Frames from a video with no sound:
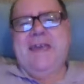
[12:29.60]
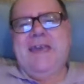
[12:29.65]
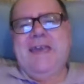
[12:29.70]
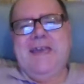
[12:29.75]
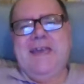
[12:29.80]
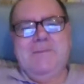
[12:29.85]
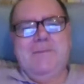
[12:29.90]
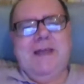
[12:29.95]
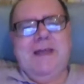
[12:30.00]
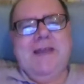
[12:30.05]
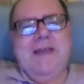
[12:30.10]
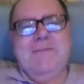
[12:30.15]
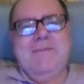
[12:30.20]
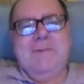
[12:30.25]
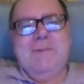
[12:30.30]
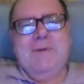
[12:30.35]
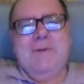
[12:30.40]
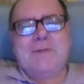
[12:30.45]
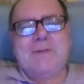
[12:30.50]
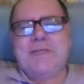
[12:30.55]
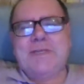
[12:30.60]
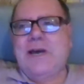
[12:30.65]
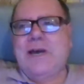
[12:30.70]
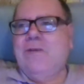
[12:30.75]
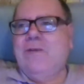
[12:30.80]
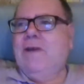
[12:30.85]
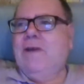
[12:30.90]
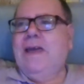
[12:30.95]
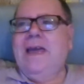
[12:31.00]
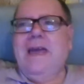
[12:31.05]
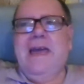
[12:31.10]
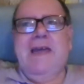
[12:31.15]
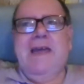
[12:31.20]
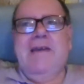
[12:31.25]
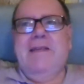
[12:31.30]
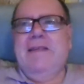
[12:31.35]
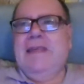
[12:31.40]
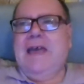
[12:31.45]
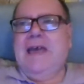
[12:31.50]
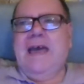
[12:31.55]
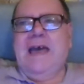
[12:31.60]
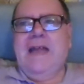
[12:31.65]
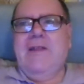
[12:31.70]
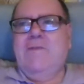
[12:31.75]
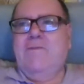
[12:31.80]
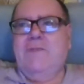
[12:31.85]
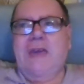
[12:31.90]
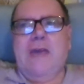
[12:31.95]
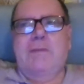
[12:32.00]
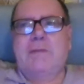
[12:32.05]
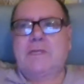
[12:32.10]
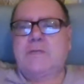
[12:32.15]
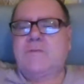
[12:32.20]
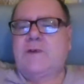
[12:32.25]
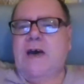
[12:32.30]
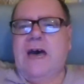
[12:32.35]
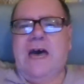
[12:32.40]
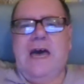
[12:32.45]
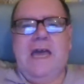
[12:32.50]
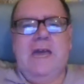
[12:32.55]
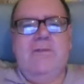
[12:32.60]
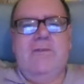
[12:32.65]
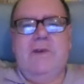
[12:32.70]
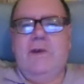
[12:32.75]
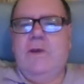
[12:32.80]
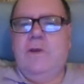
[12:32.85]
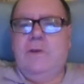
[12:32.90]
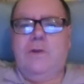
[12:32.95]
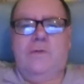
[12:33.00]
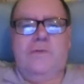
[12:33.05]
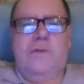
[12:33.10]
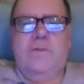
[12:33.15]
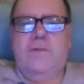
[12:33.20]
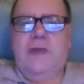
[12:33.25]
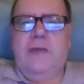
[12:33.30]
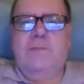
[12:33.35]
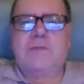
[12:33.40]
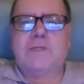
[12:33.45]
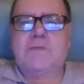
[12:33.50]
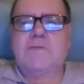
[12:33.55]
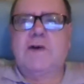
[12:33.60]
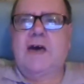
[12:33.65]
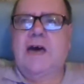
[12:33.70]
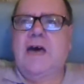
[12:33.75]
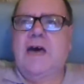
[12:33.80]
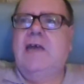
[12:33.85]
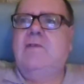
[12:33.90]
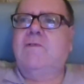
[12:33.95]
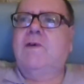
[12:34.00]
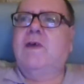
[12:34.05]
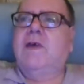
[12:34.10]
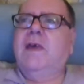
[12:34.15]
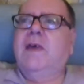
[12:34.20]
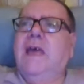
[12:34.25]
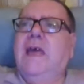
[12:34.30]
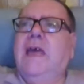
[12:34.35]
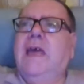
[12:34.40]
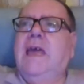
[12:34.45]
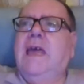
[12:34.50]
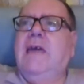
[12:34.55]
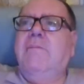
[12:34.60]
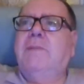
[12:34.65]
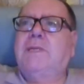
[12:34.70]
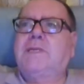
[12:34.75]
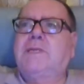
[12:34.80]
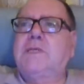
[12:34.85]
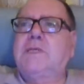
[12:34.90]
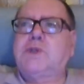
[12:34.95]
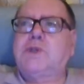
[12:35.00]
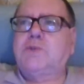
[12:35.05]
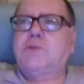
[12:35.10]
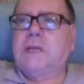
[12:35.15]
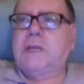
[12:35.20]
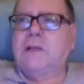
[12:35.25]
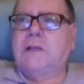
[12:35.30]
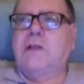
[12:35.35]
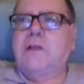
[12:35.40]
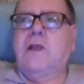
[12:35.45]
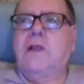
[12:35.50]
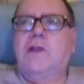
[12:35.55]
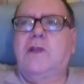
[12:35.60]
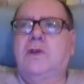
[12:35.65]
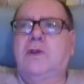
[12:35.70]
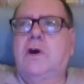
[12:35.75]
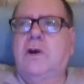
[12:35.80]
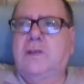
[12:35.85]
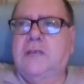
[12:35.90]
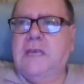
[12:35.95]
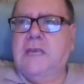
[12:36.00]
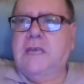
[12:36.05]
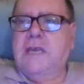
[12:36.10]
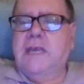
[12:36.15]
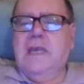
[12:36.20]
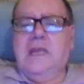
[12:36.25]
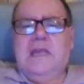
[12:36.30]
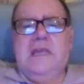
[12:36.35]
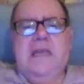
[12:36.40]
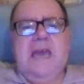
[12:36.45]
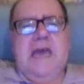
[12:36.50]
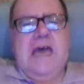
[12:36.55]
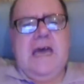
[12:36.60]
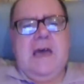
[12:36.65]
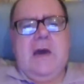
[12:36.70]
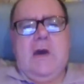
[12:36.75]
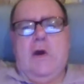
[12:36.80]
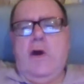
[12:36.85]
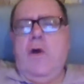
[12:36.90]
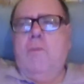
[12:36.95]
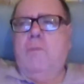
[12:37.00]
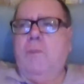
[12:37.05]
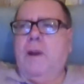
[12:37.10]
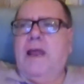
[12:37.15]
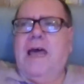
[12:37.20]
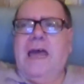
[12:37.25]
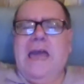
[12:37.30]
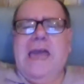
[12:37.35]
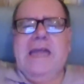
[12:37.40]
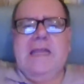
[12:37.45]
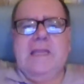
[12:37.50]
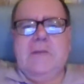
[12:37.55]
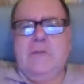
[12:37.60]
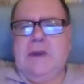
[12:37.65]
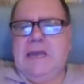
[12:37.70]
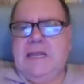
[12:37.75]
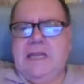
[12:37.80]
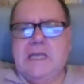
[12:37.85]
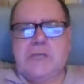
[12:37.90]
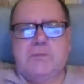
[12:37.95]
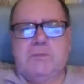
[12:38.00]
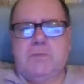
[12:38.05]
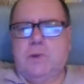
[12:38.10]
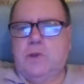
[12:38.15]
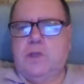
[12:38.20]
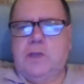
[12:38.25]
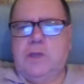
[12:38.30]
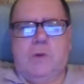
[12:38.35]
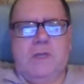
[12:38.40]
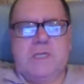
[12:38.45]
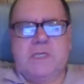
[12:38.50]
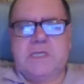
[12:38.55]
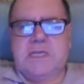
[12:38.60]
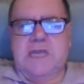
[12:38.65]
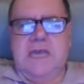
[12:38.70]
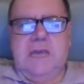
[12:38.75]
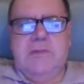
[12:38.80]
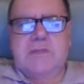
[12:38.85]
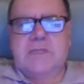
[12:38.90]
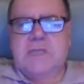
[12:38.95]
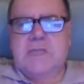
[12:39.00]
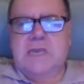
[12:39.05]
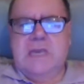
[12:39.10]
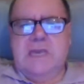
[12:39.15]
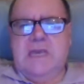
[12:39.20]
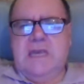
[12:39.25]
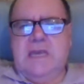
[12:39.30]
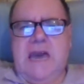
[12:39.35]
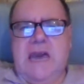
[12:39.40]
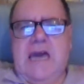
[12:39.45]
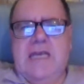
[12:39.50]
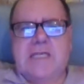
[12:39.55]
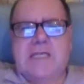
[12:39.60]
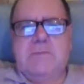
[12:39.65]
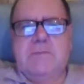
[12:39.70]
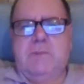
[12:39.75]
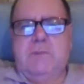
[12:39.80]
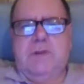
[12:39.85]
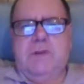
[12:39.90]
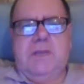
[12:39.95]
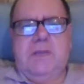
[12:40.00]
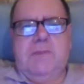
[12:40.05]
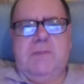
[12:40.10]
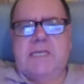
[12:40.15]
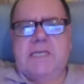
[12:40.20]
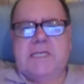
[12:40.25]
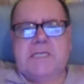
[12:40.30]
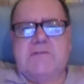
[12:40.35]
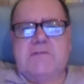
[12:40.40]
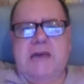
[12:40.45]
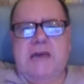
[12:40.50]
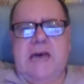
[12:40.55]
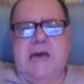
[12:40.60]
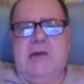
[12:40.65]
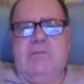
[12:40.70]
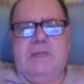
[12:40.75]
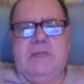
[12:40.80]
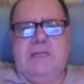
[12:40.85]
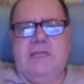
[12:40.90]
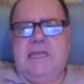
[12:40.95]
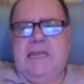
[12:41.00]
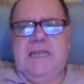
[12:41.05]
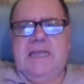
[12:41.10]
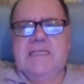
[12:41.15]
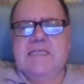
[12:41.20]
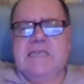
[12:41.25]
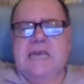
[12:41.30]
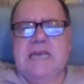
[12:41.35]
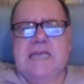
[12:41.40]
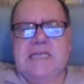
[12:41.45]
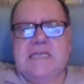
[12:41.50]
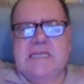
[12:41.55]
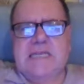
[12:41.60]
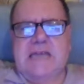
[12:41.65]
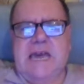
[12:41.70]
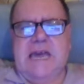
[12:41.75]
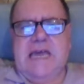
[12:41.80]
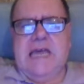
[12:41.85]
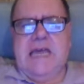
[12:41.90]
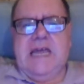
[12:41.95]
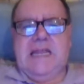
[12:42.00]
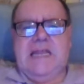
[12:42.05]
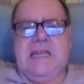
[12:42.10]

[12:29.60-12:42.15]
Enid Blyton books. Yeah, the Famous Five, love the Famous Five, Mr. Twiddle, Noddy. Yeah. Oh, but I hate the way these bloody what's the names guys are bloody messing around with the text and that.